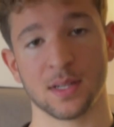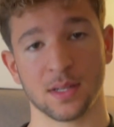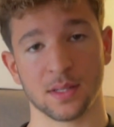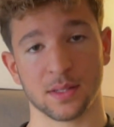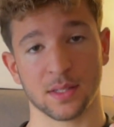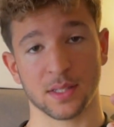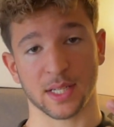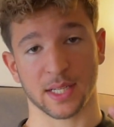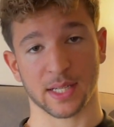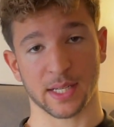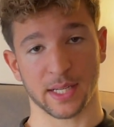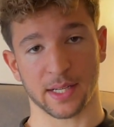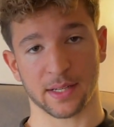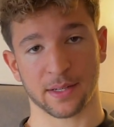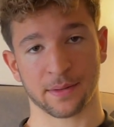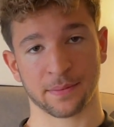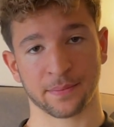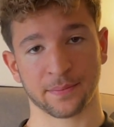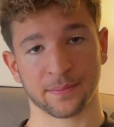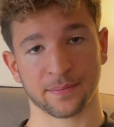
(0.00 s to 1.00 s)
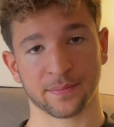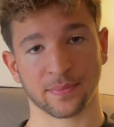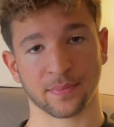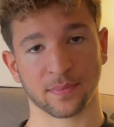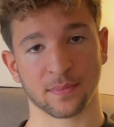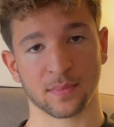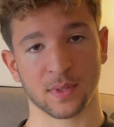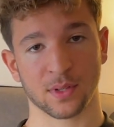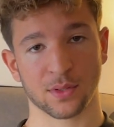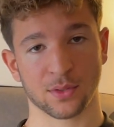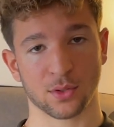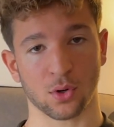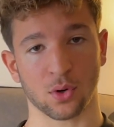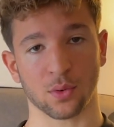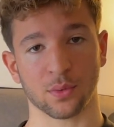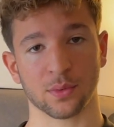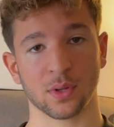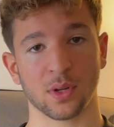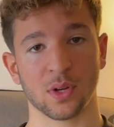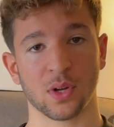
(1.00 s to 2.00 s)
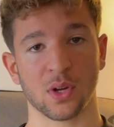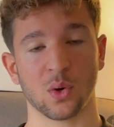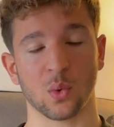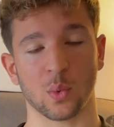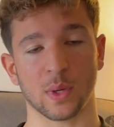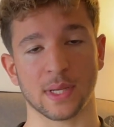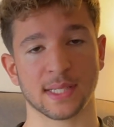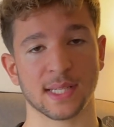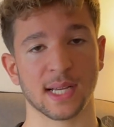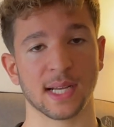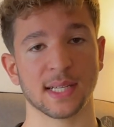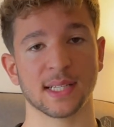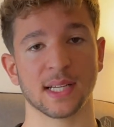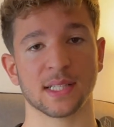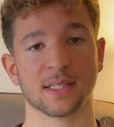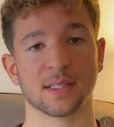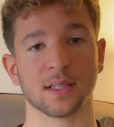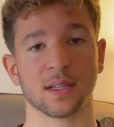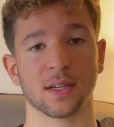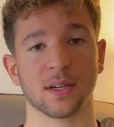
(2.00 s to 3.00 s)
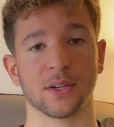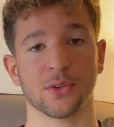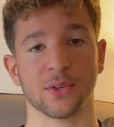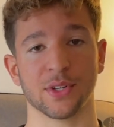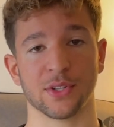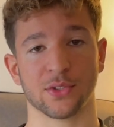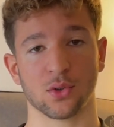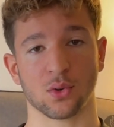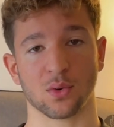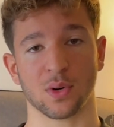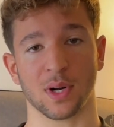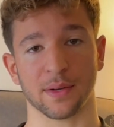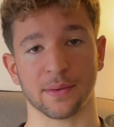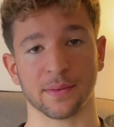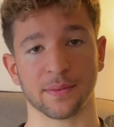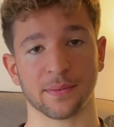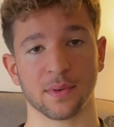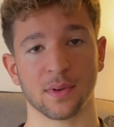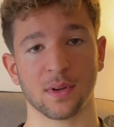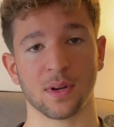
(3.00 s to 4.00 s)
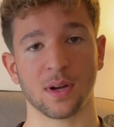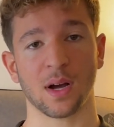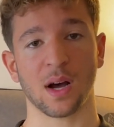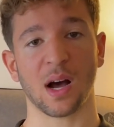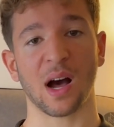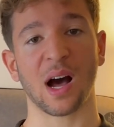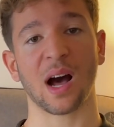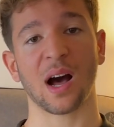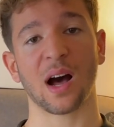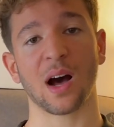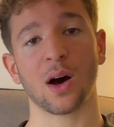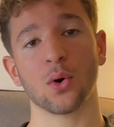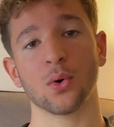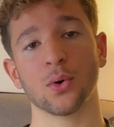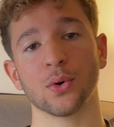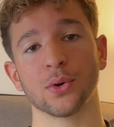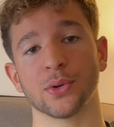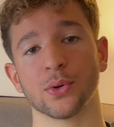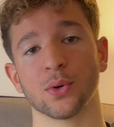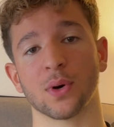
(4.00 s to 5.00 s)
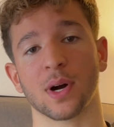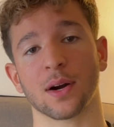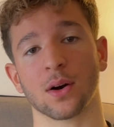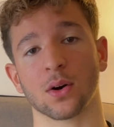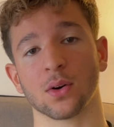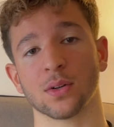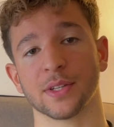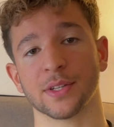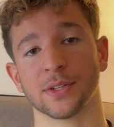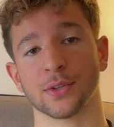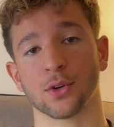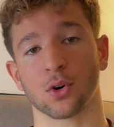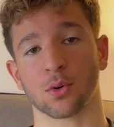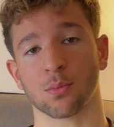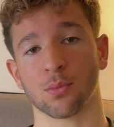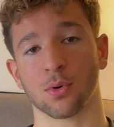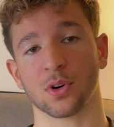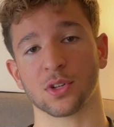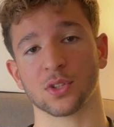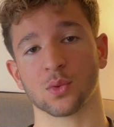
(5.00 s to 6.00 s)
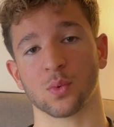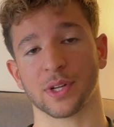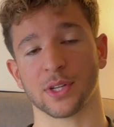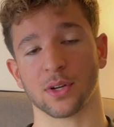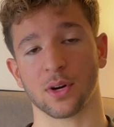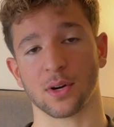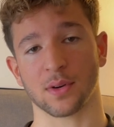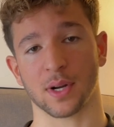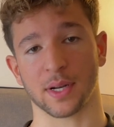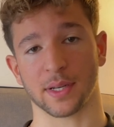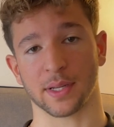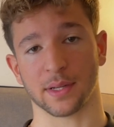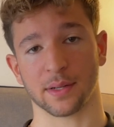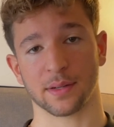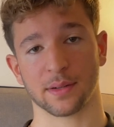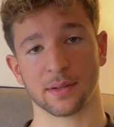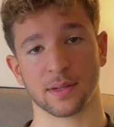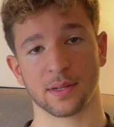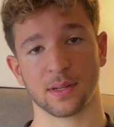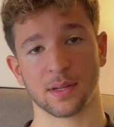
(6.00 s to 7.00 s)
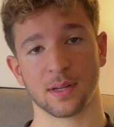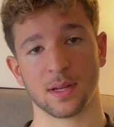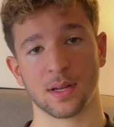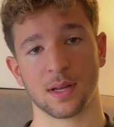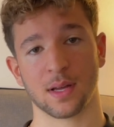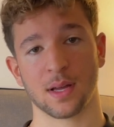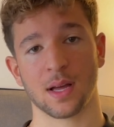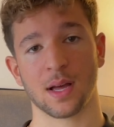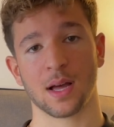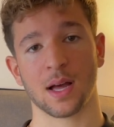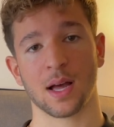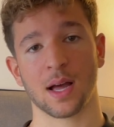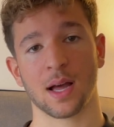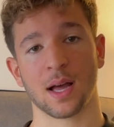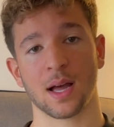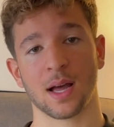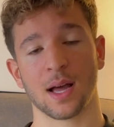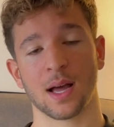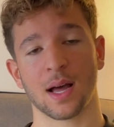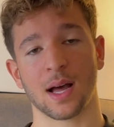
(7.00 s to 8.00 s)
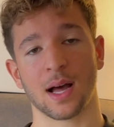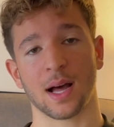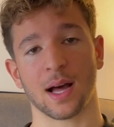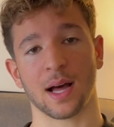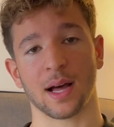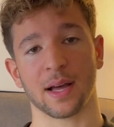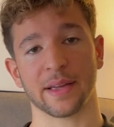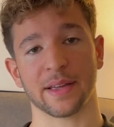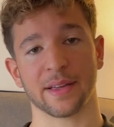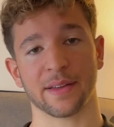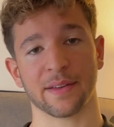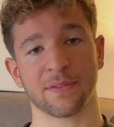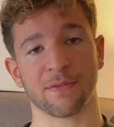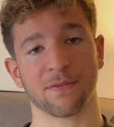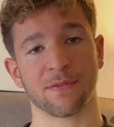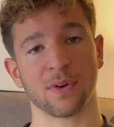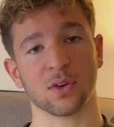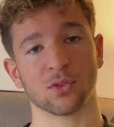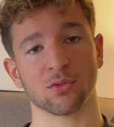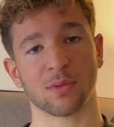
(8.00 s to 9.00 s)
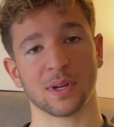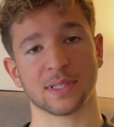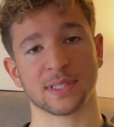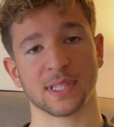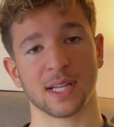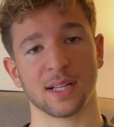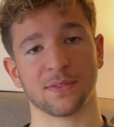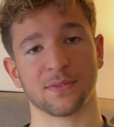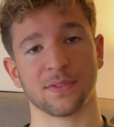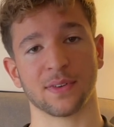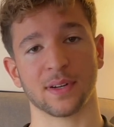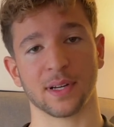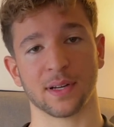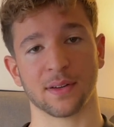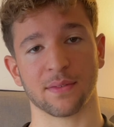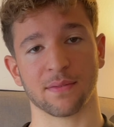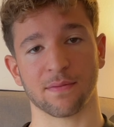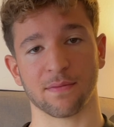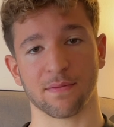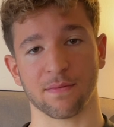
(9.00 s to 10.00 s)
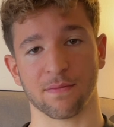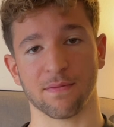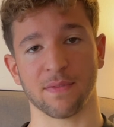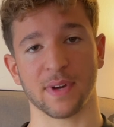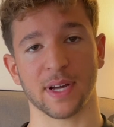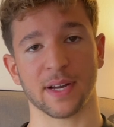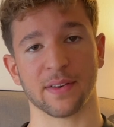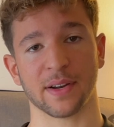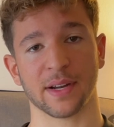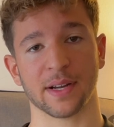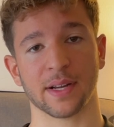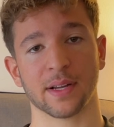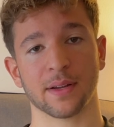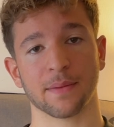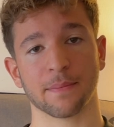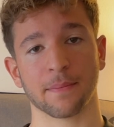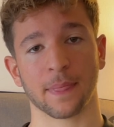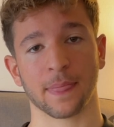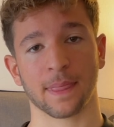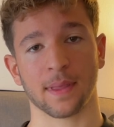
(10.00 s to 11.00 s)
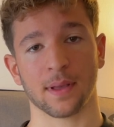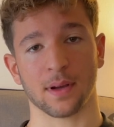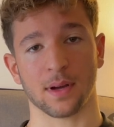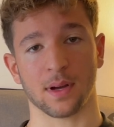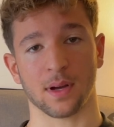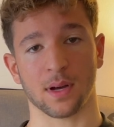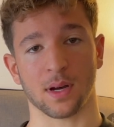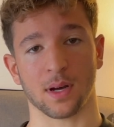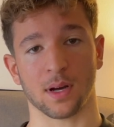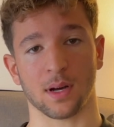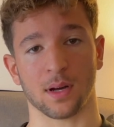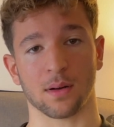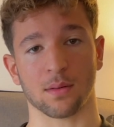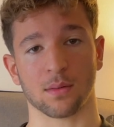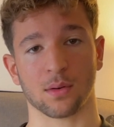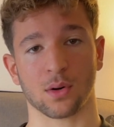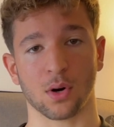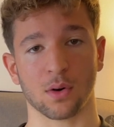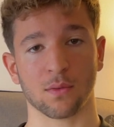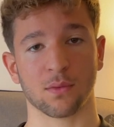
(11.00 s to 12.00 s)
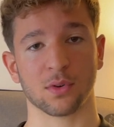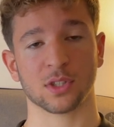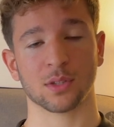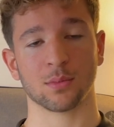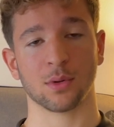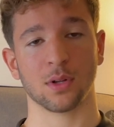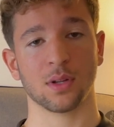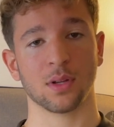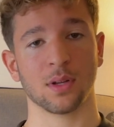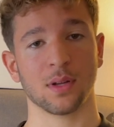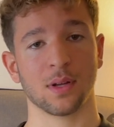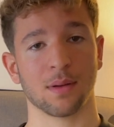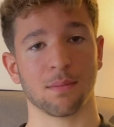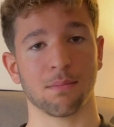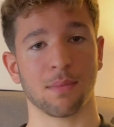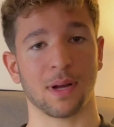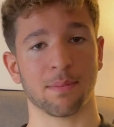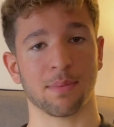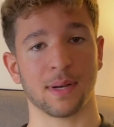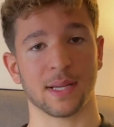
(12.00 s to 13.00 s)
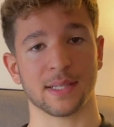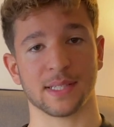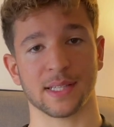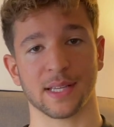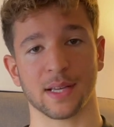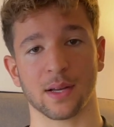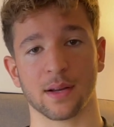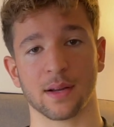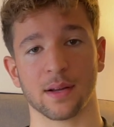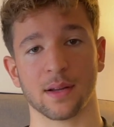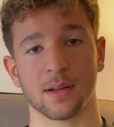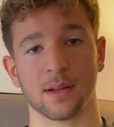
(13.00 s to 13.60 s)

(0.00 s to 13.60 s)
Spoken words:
the technique. So we say that you need to run. How you are holding your board when you're running? I found myself very comfortable by placing